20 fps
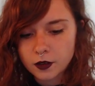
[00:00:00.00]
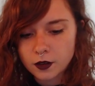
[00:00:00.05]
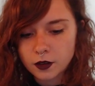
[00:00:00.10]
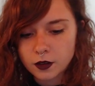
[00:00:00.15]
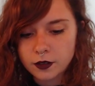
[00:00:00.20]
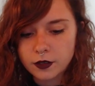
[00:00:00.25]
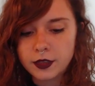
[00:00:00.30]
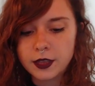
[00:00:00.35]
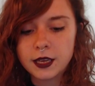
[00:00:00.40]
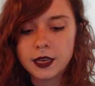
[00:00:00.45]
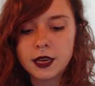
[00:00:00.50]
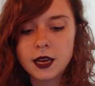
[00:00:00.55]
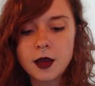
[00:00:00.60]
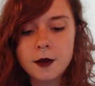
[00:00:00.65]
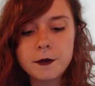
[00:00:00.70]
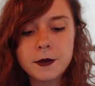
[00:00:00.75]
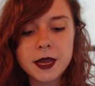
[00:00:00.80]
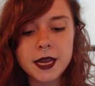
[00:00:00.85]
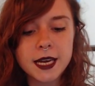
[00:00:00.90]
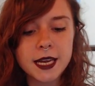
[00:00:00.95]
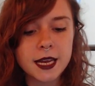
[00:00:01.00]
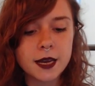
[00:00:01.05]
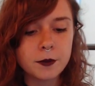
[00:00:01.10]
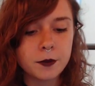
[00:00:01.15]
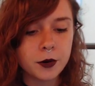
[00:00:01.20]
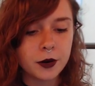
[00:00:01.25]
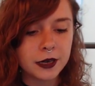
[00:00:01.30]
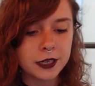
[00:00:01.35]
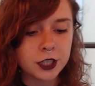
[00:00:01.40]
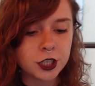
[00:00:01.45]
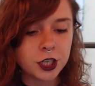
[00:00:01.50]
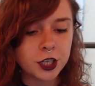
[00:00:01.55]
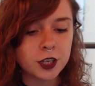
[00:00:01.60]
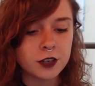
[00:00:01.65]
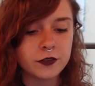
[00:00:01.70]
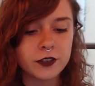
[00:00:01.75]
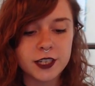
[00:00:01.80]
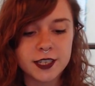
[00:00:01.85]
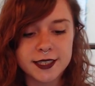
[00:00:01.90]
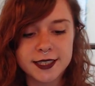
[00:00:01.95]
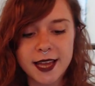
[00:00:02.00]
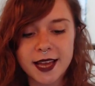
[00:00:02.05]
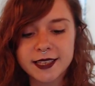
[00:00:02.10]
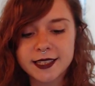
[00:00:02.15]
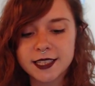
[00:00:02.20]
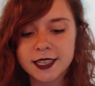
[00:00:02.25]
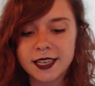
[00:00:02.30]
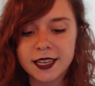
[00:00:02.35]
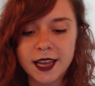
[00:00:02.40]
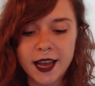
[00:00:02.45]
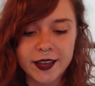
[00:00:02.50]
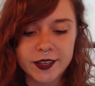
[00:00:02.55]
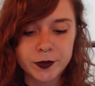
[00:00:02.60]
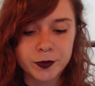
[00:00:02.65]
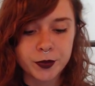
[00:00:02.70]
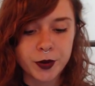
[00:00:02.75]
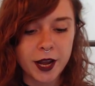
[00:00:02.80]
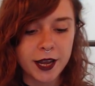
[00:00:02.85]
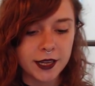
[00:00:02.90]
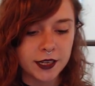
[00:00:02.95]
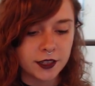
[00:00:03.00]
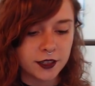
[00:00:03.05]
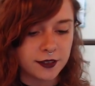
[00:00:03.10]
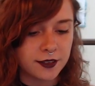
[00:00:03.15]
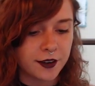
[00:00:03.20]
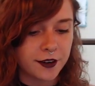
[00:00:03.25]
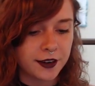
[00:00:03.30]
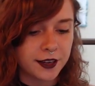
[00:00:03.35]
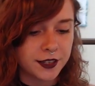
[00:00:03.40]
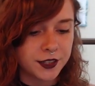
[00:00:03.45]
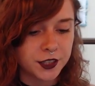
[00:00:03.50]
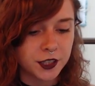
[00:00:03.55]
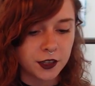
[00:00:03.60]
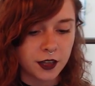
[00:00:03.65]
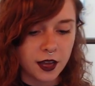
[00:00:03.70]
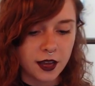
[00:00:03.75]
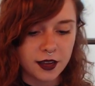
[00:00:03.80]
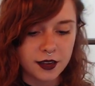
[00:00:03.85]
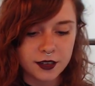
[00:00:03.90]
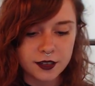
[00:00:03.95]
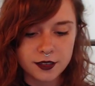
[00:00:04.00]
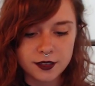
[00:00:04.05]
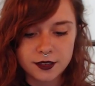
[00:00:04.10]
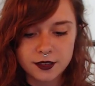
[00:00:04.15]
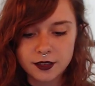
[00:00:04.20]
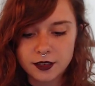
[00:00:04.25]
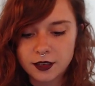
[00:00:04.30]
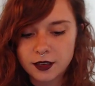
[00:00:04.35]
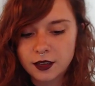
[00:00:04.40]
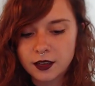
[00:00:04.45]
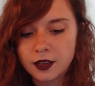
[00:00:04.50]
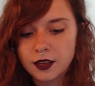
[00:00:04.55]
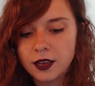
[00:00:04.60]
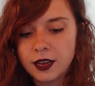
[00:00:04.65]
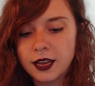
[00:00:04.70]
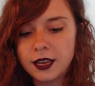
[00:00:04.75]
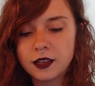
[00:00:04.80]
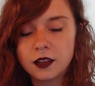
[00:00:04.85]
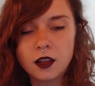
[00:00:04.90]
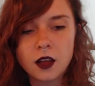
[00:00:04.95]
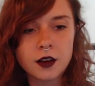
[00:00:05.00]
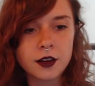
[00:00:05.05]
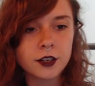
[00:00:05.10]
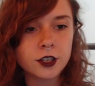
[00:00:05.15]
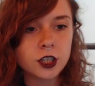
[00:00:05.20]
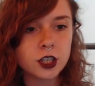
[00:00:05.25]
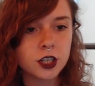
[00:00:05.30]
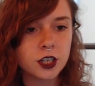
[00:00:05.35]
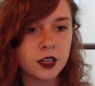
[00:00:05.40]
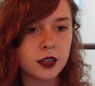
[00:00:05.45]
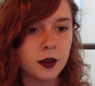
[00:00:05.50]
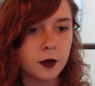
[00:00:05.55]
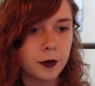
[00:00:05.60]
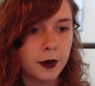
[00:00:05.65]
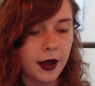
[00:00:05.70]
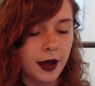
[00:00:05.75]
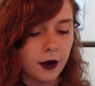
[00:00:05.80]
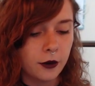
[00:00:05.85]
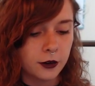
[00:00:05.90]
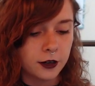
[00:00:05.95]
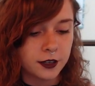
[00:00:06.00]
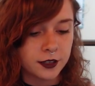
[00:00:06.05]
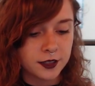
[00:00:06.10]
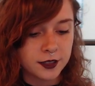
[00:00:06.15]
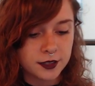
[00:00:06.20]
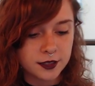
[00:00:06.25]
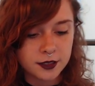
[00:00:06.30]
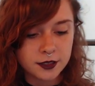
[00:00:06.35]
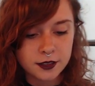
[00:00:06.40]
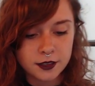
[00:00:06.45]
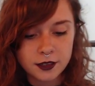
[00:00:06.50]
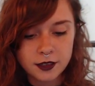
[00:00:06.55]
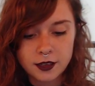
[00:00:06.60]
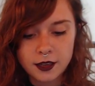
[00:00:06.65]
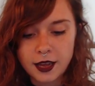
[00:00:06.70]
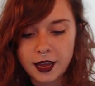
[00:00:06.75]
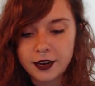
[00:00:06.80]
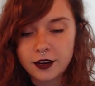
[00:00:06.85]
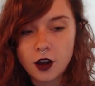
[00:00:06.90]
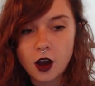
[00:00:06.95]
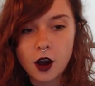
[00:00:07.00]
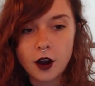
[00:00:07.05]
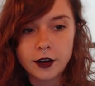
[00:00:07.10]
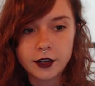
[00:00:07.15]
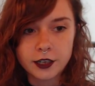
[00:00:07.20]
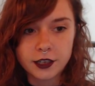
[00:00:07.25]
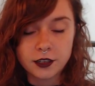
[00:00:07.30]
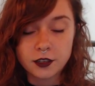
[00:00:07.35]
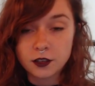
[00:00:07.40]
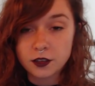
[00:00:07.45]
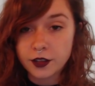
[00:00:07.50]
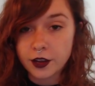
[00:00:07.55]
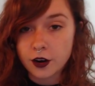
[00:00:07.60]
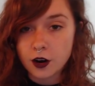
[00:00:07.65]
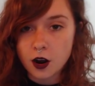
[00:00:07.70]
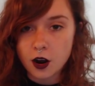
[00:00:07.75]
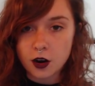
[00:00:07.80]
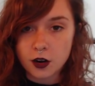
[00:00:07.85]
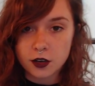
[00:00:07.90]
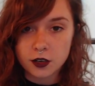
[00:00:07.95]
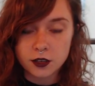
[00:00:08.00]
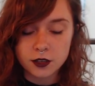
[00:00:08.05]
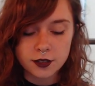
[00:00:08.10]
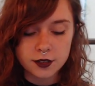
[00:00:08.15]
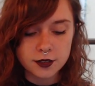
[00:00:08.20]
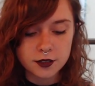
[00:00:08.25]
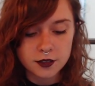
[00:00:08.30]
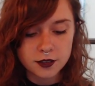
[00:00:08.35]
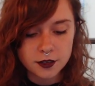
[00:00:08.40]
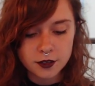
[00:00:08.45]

The immediate pressure of necessity has brightened their intellects, enlarged their powers, and hardened their hearts.